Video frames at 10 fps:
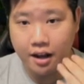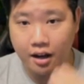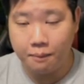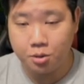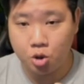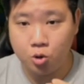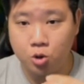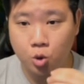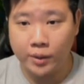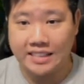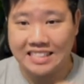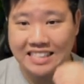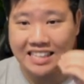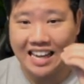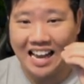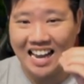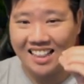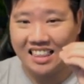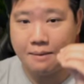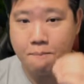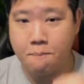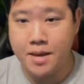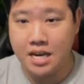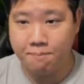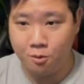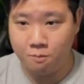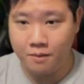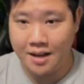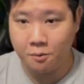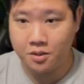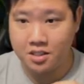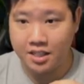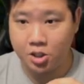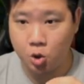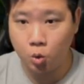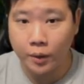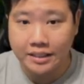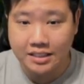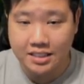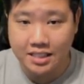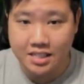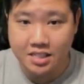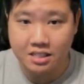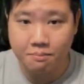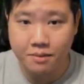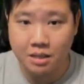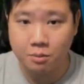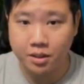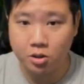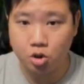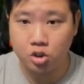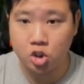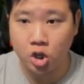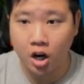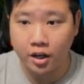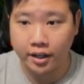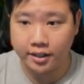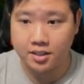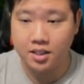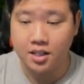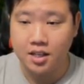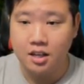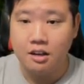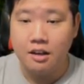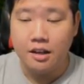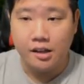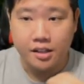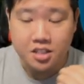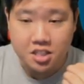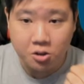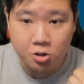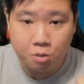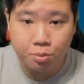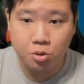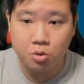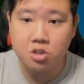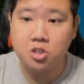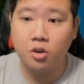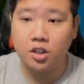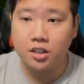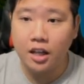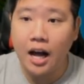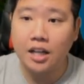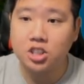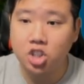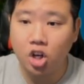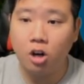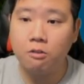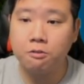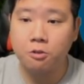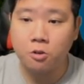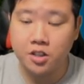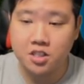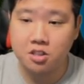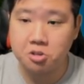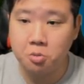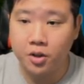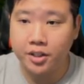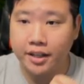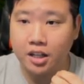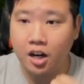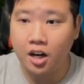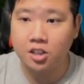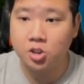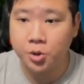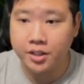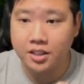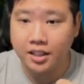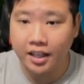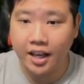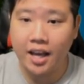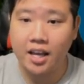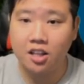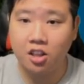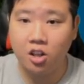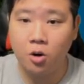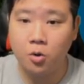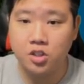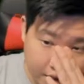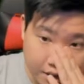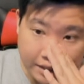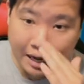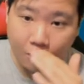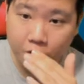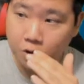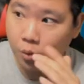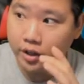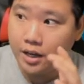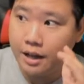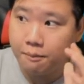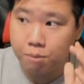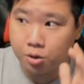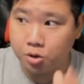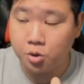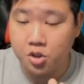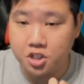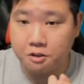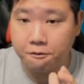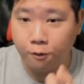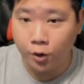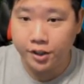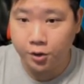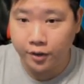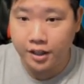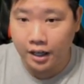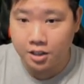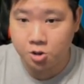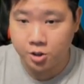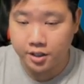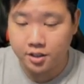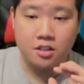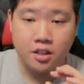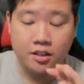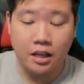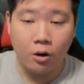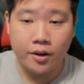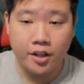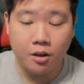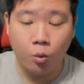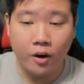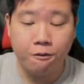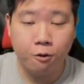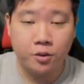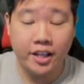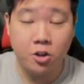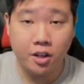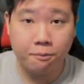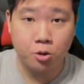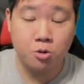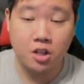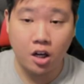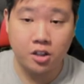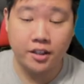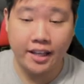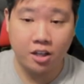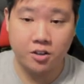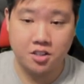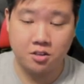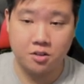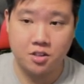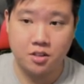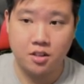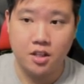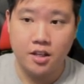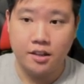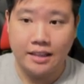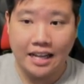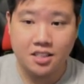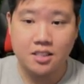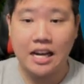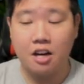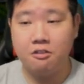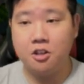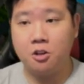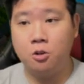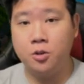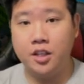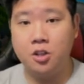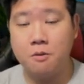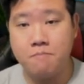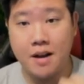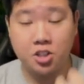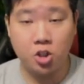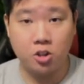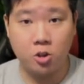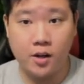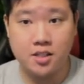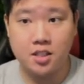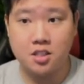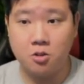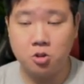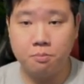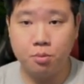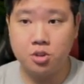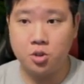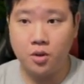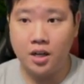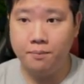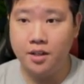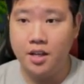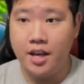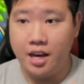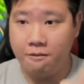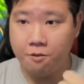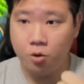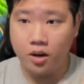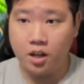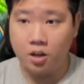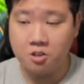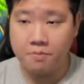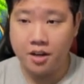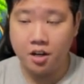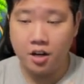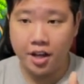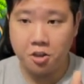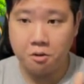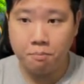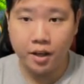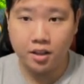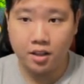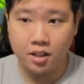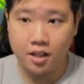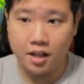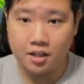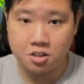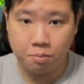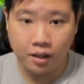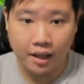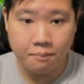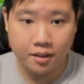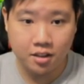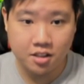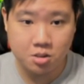up to 20 at the minimum. I would say 20 is the minimum that you should target. This is going to produce you a lot of crystals. You want to get 100k load. Now, you want to produce 4,300. Now, in one full day, you can produce 100k crystals. That's not even including your best John quest that is going to boost you up. And if you are a low spender and you bought the supply bundle as